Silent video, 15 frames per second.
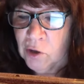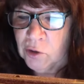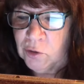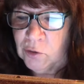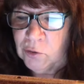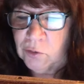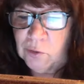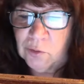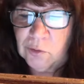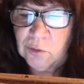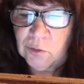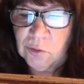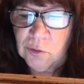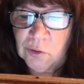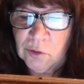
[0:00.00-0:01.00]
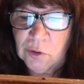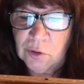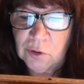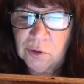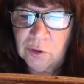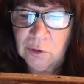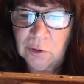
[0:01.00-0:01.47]
You
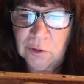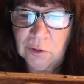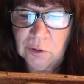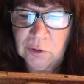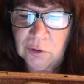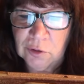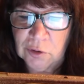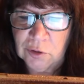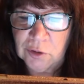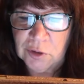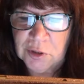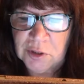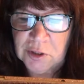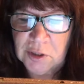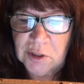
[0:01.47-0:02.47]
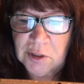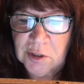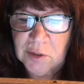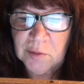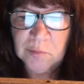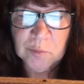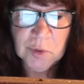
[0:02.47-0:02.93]
could
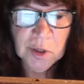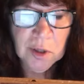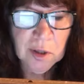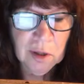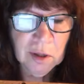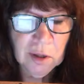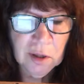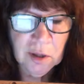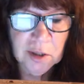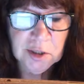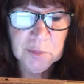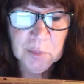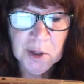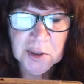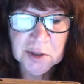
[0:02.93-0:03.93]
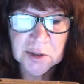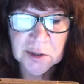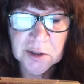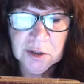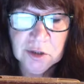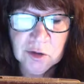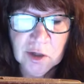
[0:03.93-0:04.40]
seem
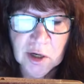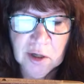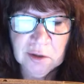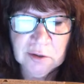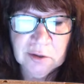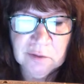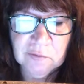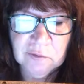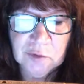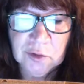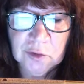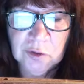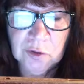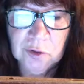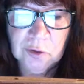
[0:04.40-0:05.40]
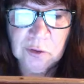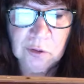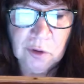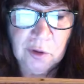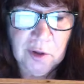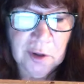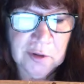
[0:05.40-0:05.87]
especially attractive to you,
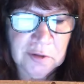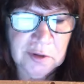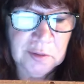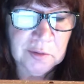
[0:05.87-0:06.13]
or they could